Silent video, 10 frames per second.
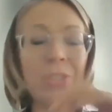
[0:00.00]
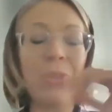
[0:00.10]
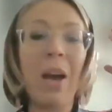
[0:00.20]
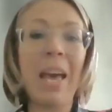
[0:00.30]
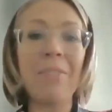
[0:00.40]

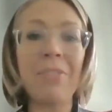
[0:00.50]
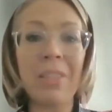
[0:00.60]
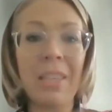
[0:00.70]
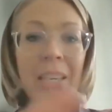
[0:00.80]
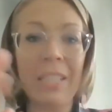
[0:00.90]
So
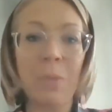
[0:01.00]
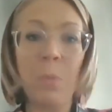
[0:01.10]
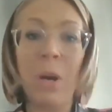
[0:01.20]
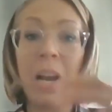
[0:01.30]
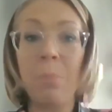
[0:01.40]
everything is
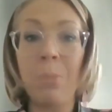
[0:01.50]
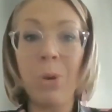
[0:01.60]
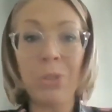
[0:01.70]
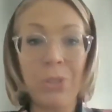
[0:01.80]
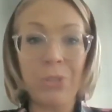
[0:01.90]
quite
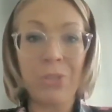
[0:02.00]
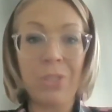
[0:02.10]
harmonious.